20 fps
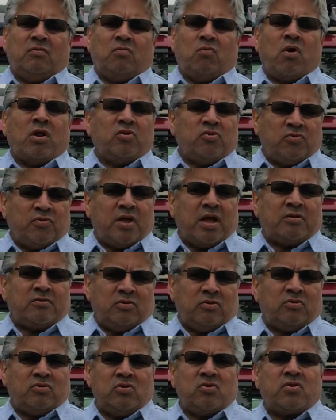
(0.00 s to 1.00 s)
want to do that,
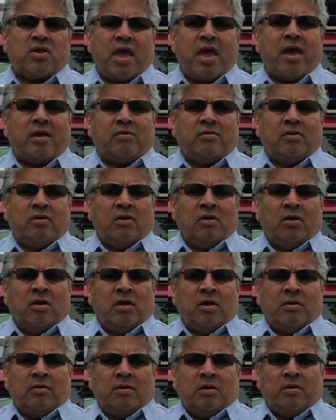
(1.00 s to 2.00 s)
you can.
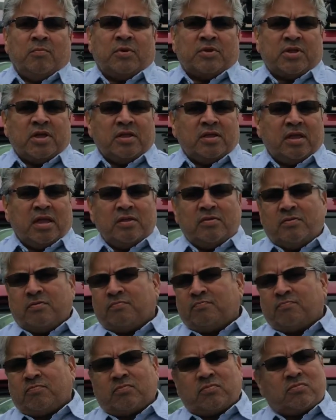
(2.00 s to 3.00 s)
But then again, the
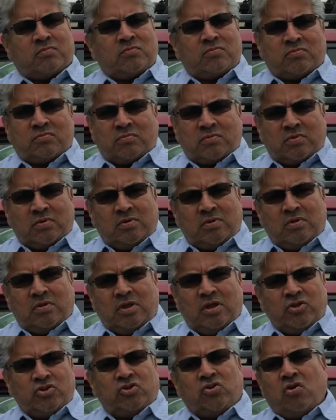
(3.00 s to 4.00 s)

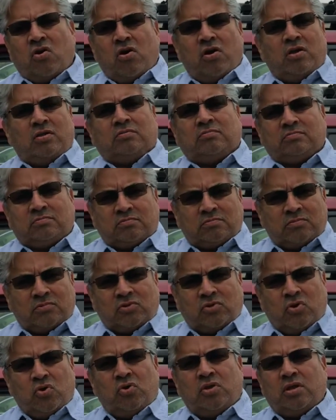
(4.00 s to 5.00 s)
engine oil,
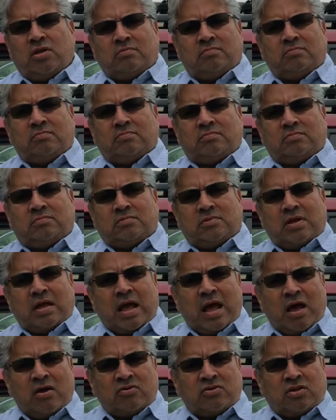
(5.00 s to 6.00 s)
coolant,
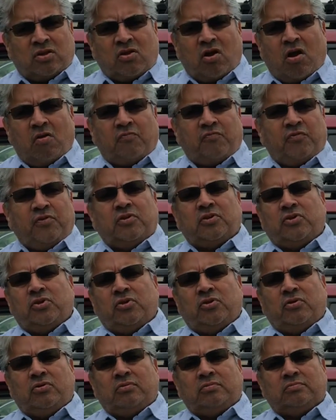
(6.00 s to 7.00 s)
how does the car feel to
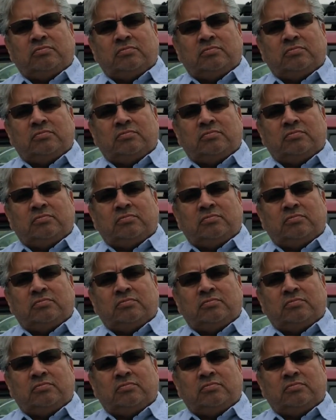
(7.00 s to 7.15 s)
you?